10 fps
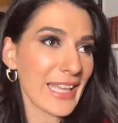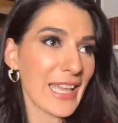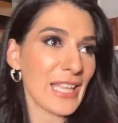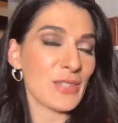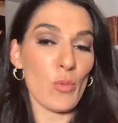
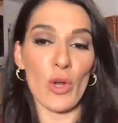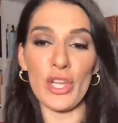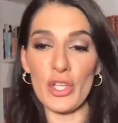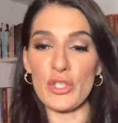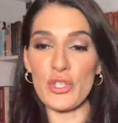It's what
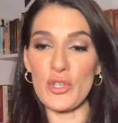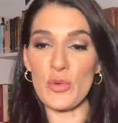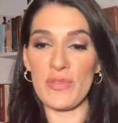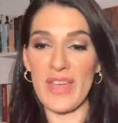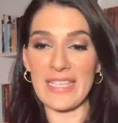do you do
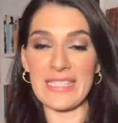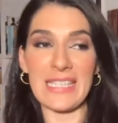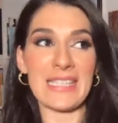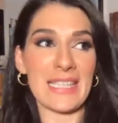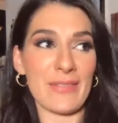with
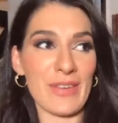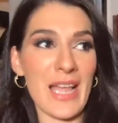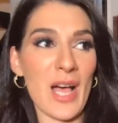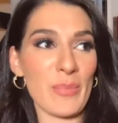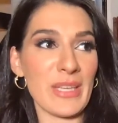vaccines that have
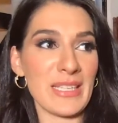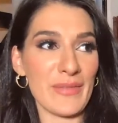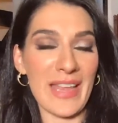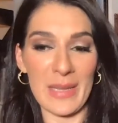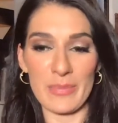now been
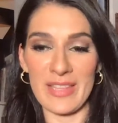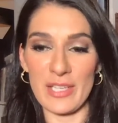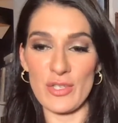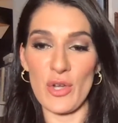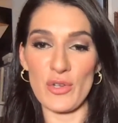developed
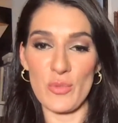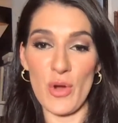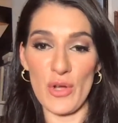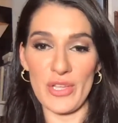that don't work?